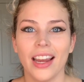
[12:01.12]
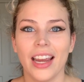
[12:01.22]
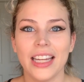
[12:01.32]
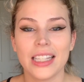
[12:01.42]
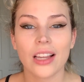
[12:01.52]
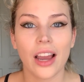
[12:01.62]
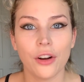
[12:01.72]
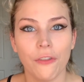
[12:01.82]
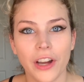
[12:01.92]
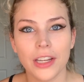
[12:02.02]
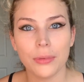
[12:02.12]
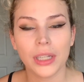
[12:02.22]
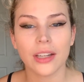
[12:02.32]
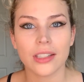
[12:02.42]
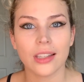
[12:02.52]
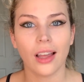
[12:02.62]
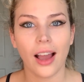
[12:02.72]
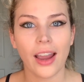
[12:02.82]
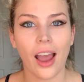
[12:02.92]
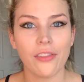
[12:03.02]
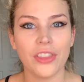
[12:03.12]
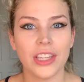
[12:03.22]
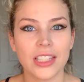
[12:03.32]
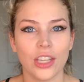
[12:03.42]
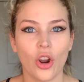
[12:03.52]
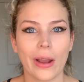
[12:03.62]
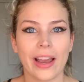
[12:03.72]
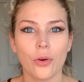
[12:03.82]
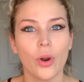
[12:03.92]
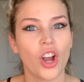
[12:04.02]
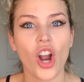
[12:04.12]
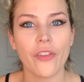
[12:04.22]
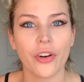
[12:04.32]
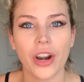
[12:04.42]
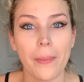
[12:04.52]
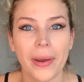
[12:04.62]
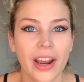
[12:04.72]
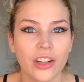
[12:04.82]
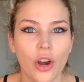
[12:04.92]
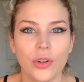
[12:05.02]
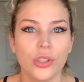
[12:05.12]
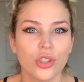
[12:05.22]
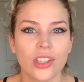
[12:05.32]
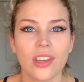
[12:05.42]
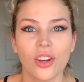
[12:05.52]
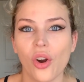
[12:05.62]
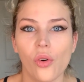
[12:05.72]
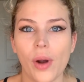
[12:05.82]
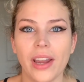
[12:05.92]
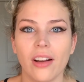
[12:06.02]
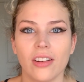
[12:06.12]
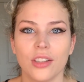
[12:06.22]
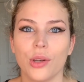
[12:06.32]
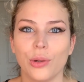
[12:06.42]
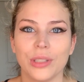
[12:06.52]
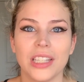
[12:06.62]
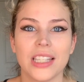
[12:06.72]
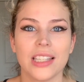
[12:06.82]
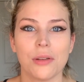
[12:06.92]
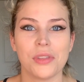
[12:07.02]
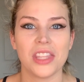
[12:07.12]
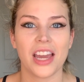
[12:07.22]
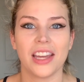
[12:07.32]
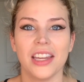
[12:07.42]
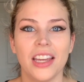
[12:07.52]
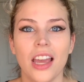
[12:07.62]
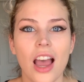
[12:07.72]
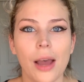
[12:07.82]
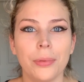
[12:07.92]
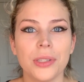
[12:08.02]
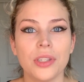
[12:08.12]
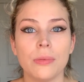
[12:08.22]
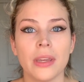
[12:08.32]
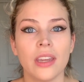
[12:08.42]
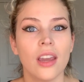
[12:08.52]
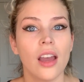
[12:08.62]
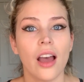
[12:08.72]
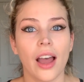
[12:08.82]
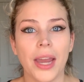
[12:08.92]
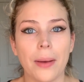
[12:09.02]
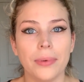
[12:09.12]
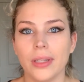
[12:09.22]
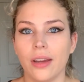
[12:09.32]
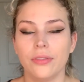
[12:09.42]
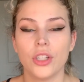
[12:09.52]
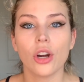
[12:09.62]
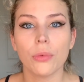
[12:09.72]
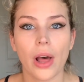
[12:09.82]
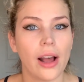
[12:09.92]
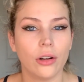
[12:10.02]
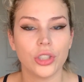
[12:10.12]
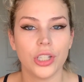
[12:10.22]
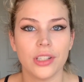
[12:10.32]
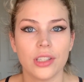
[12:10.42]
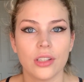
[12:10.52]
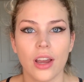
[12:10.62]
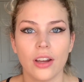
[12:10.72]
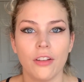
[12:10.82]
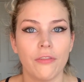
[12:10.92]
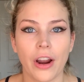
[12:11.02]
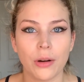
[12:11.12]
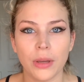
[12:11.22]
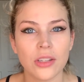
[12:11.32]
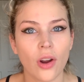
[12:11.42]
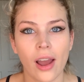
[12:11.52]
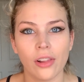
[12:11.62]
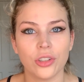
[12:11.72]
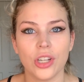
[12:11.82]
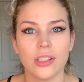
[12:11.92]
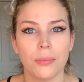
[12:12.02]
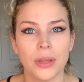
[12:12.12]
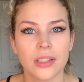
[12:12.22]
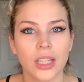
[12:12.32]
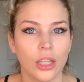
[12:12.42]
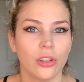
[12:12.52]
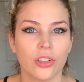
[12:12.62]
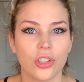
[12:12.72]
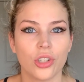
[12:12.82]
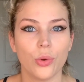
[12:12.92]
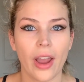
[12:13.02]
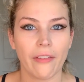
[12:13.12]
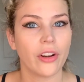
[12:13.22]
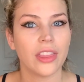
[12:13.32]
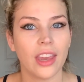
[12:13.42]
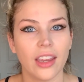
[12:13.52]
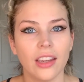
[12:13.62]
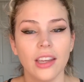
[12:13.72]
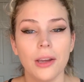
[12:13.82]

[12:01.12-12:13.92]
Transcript: It's kind of funny because I have this, you know, I kind of want to cover it up, but I know it's just going to go away on its own. This is something that happens to me. I happen to have terrible allergies, environmental allergies. I'm basically allergic to everything.